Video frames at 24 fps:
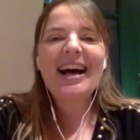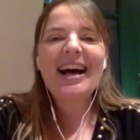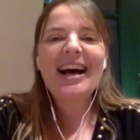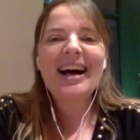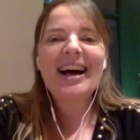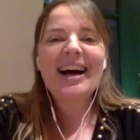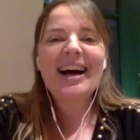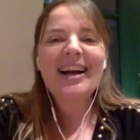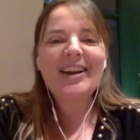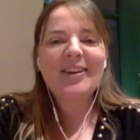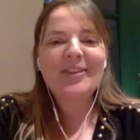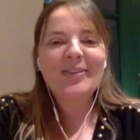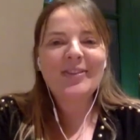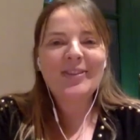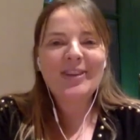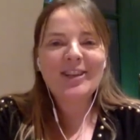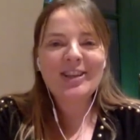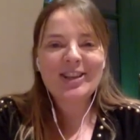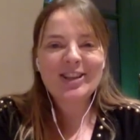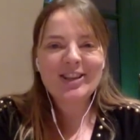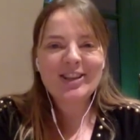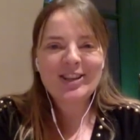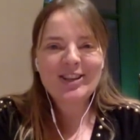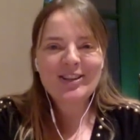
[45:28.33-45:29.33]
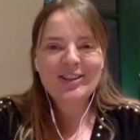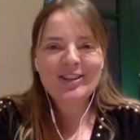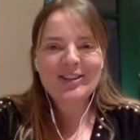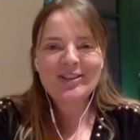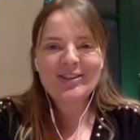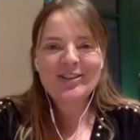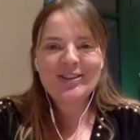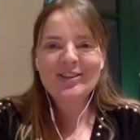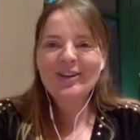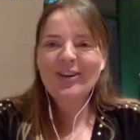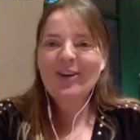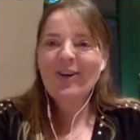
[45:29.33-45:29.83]
I wish
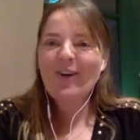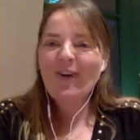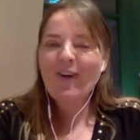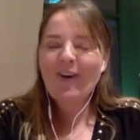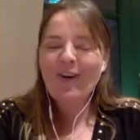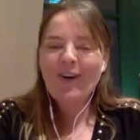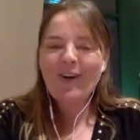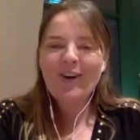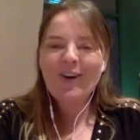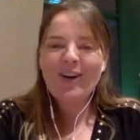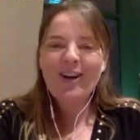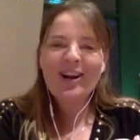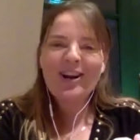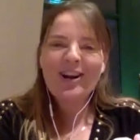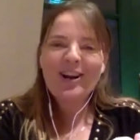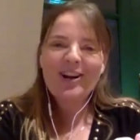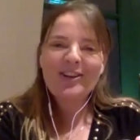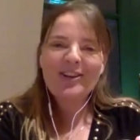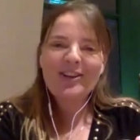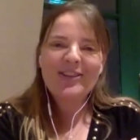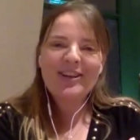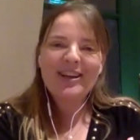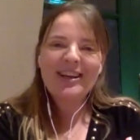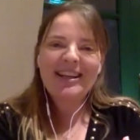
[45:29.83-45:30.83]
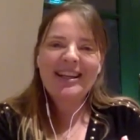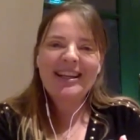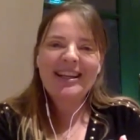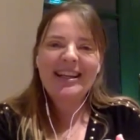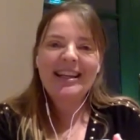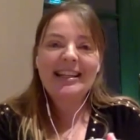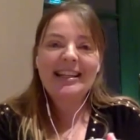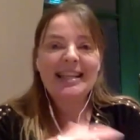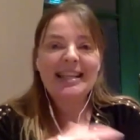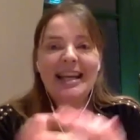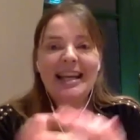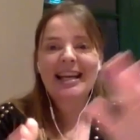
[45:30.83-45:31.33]
you all a
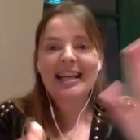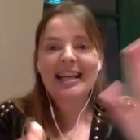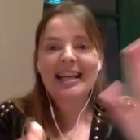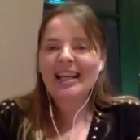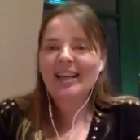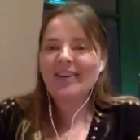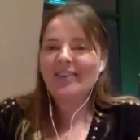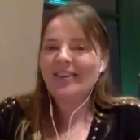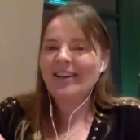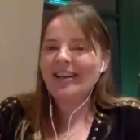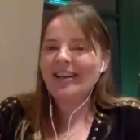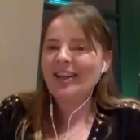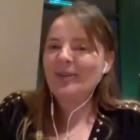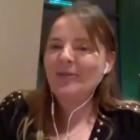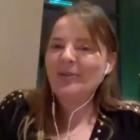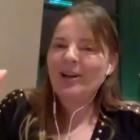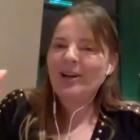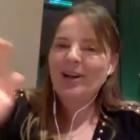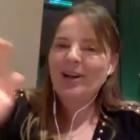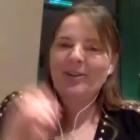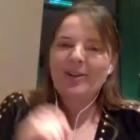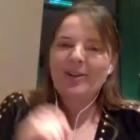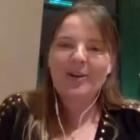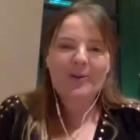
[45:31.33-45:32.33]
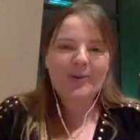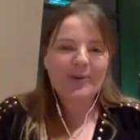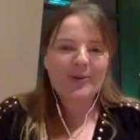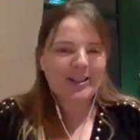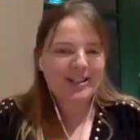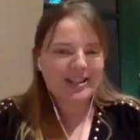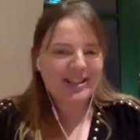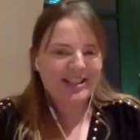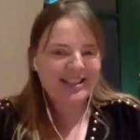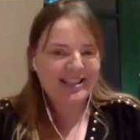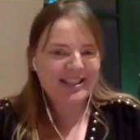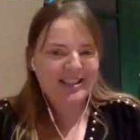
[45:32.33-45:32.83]
lovely day, evening, whenever you're
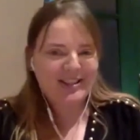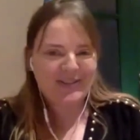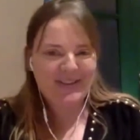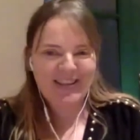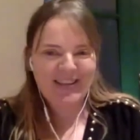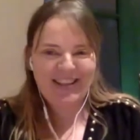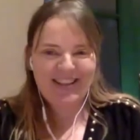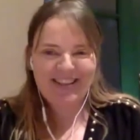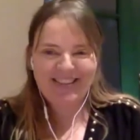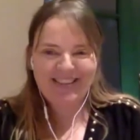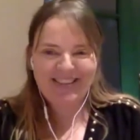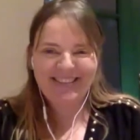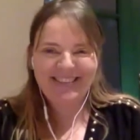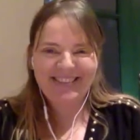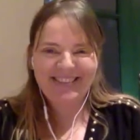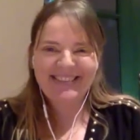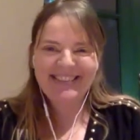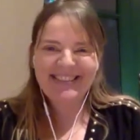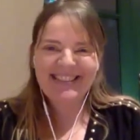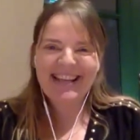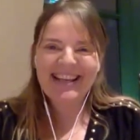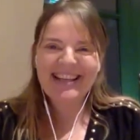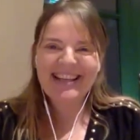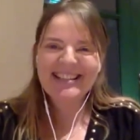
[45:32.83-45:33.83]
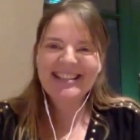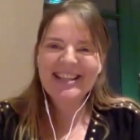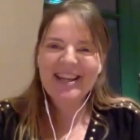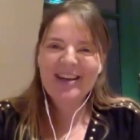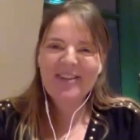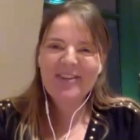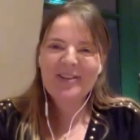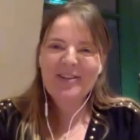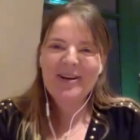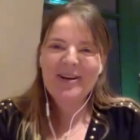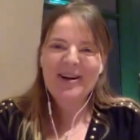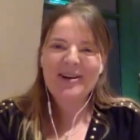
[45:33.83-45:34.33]
watching this video. Thanks,
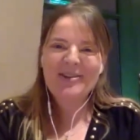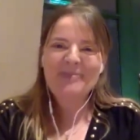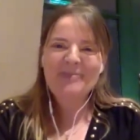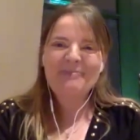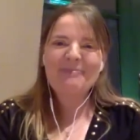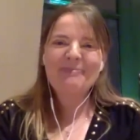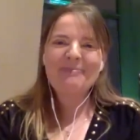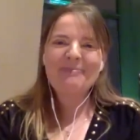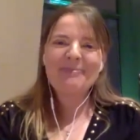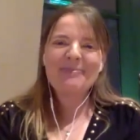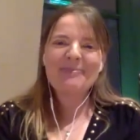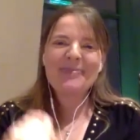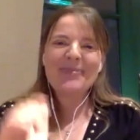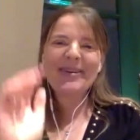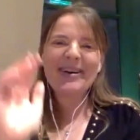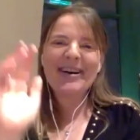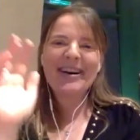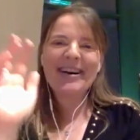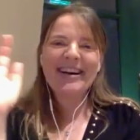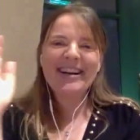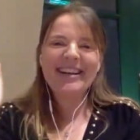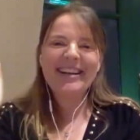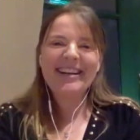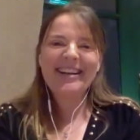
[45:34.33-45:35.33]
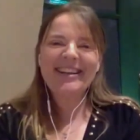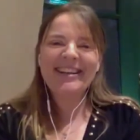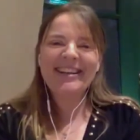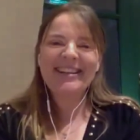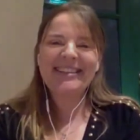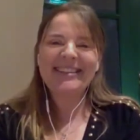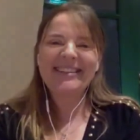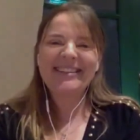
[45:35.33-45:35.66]
everyone. Bye.